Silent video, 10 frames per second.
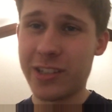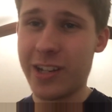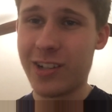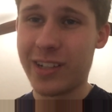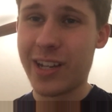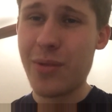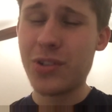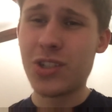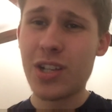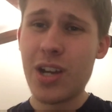in there. Like, it
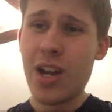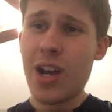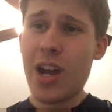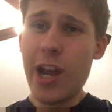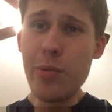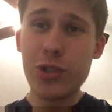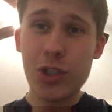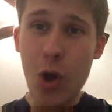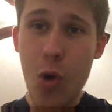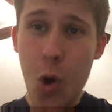was
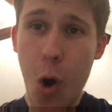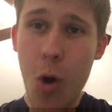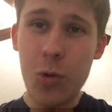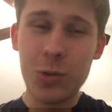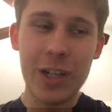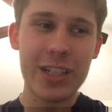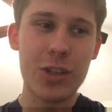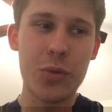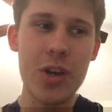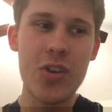so cold. Like,
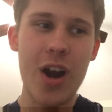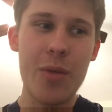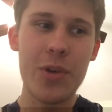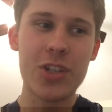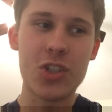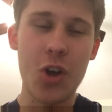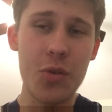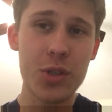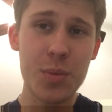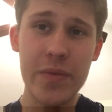the theater I went and saw
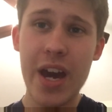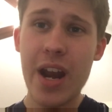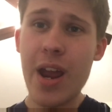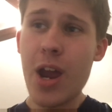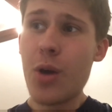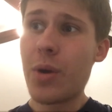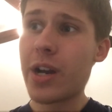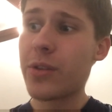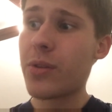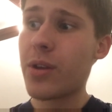this movie at,
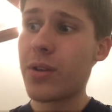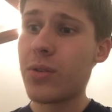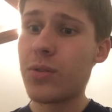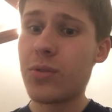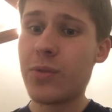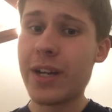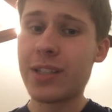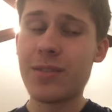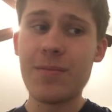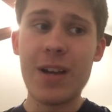
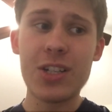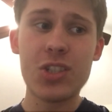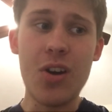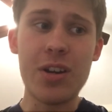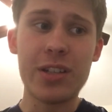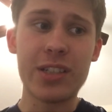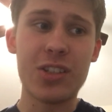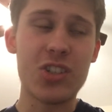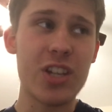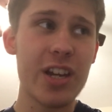like I saw it in, like,
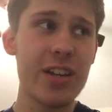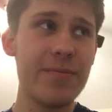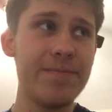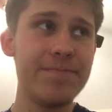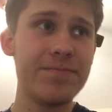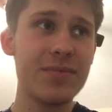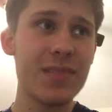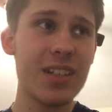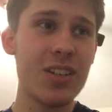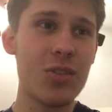the second,
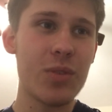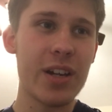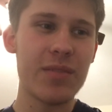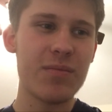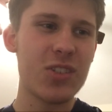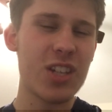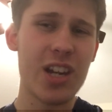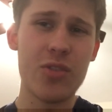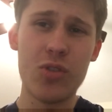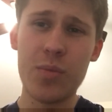you know, like,
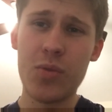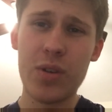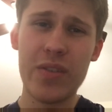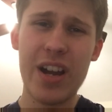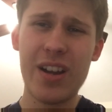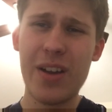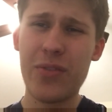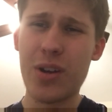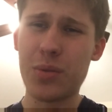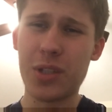second room or whatever. I
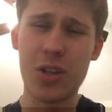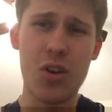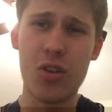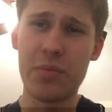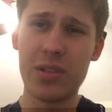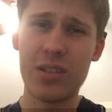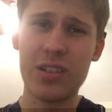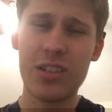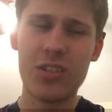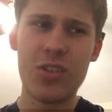forgot what they call them and
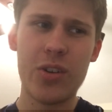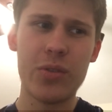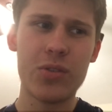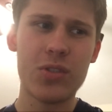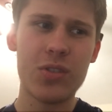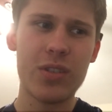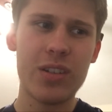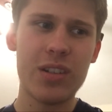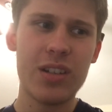call those, like,